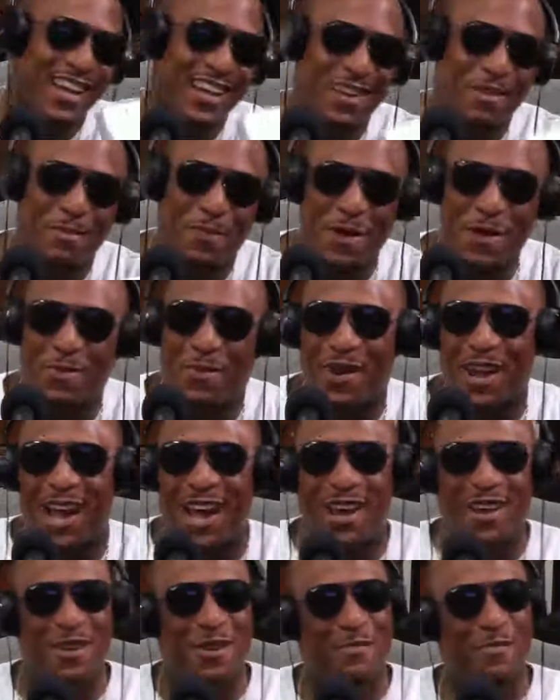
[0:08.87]
The people
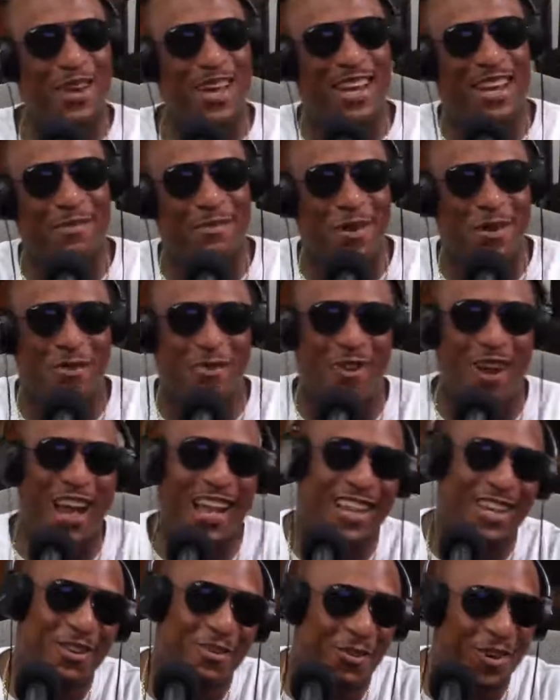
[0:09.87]
out here, man, they've been
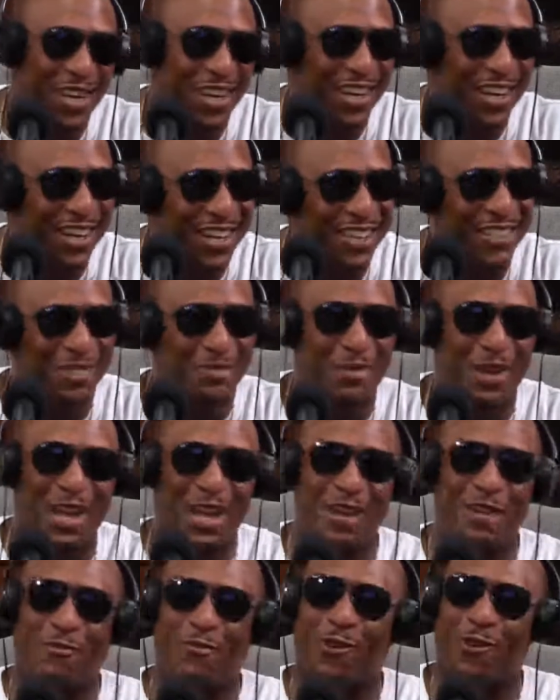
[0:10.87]
rocking with us,
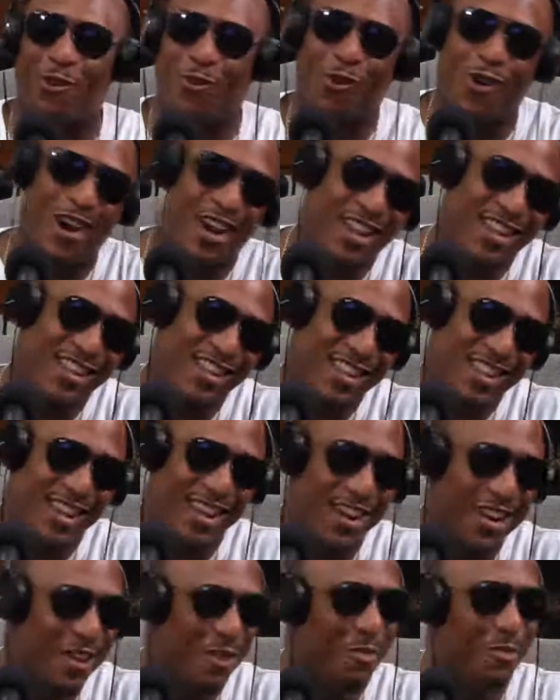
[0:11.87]
man, for 1
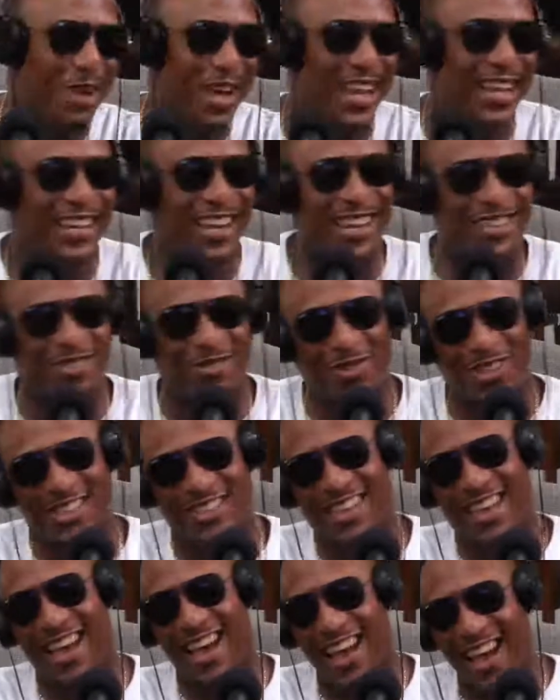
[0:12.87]
year, man. That's
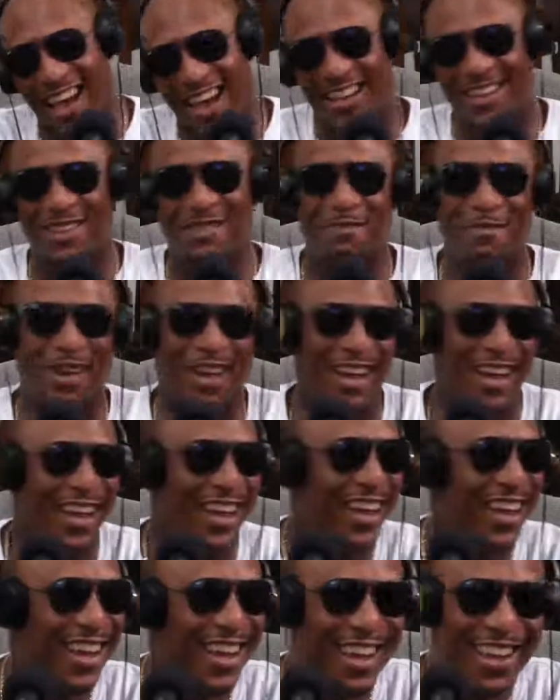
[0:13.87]
what's happening, man.
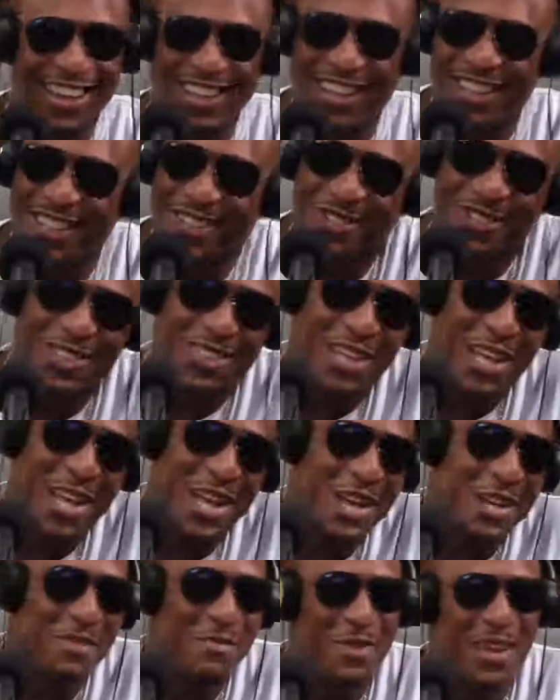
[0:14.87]
That's what's
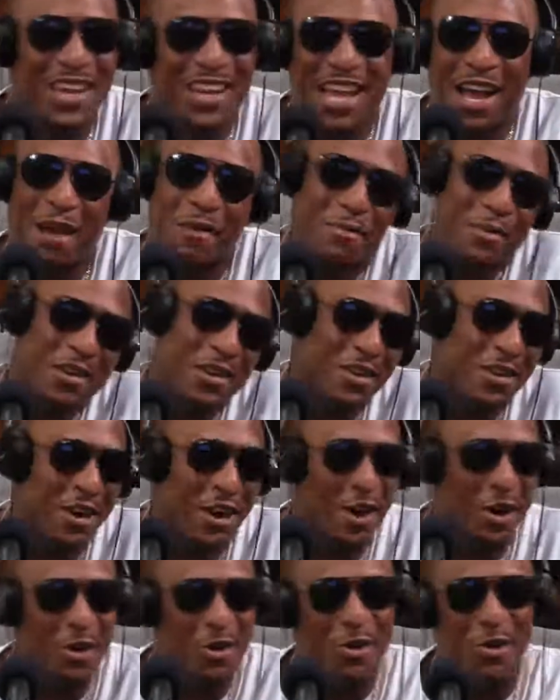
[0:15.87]
happening, man. I've been here a
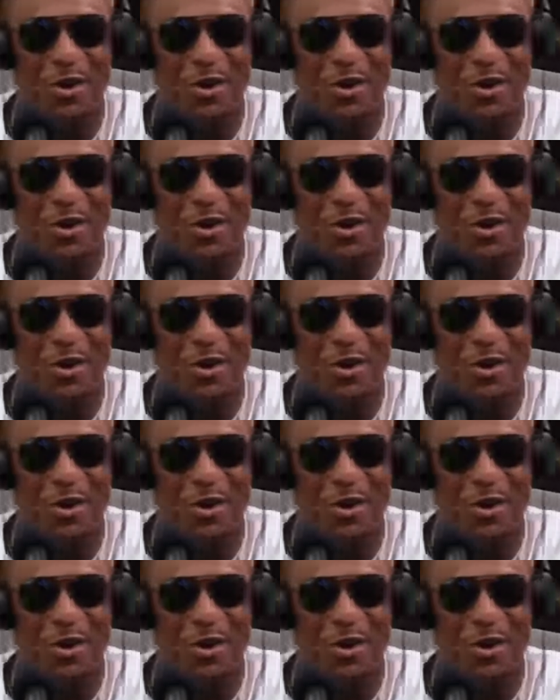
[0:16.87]
whole